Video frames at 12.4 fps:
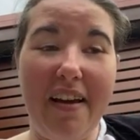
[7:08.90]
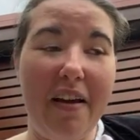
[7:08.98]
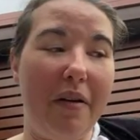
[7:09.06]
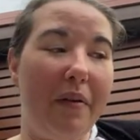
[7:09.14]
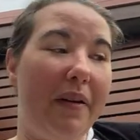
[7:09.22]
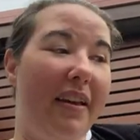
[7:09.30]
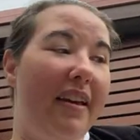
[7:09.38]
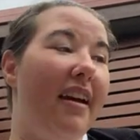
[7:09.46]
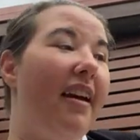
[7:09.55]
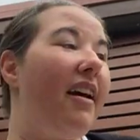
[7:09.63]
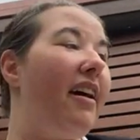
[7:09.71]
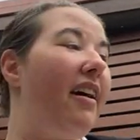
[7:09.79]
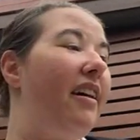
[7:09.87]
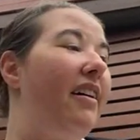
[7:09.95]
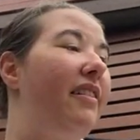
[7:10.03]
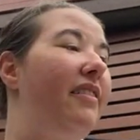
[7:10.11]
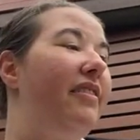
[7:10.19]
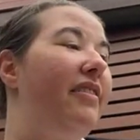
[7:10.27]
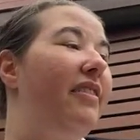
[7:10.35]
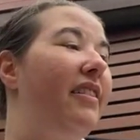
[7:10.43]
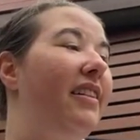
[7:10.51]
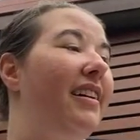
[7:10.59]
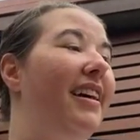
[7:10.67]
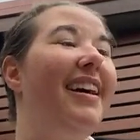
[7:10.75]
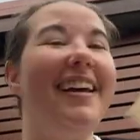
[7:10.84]
We have
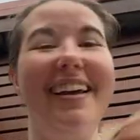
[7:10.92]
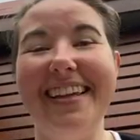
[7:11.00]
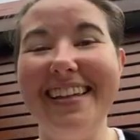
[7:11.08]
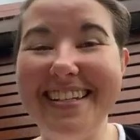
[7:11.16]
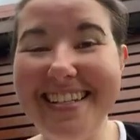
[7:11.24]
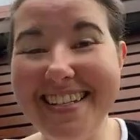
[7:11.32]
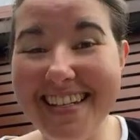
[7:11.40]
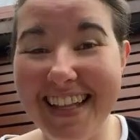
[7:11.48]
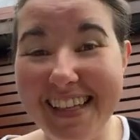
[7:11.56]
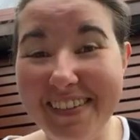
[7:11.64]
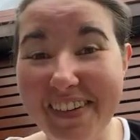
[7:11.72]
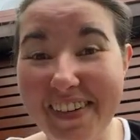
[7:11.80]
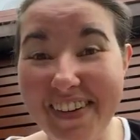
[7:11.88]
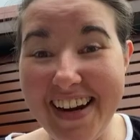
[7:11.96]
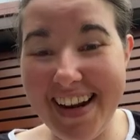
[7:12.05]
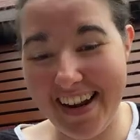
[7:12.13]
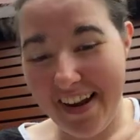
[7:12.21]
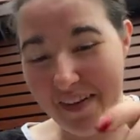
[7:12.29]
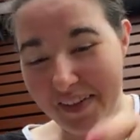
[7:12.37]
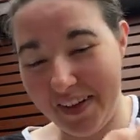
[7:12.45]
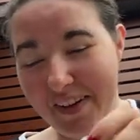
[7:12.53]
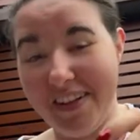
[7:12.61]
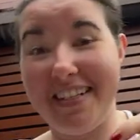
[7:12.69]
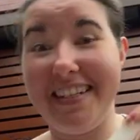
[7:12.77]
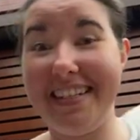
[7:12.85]
Shelly Marie. Oh my
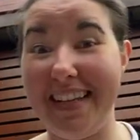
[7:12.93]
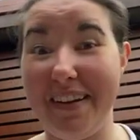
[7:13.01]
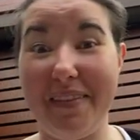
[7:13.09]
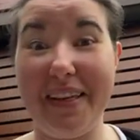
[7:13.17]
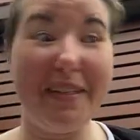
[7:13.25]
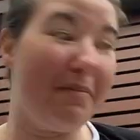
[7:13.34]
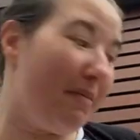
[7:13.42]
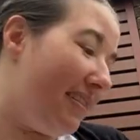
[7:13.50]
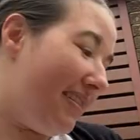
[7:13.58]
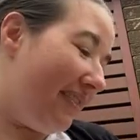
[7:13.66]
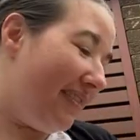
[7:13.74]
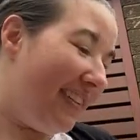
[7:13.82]
gosh, this is gonna be expensive.